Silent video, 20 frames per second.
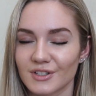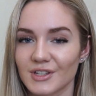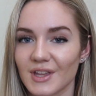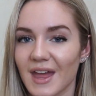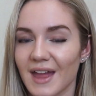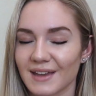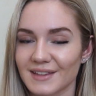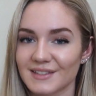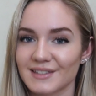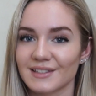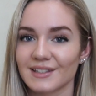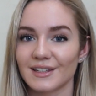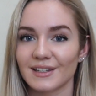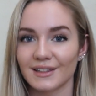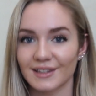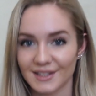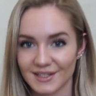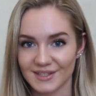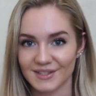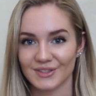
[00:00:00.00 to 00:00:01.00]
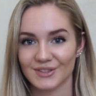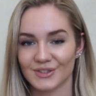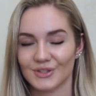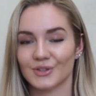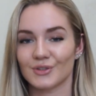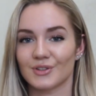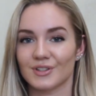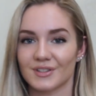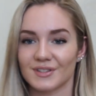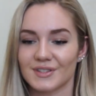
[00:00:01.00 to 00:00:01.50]
to actually listen
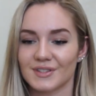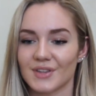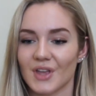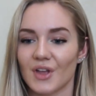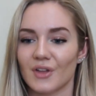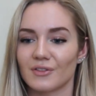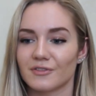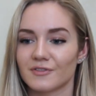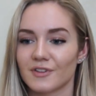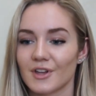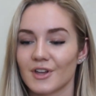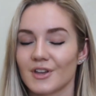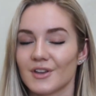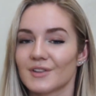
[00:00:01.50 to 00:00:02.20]
to yourself.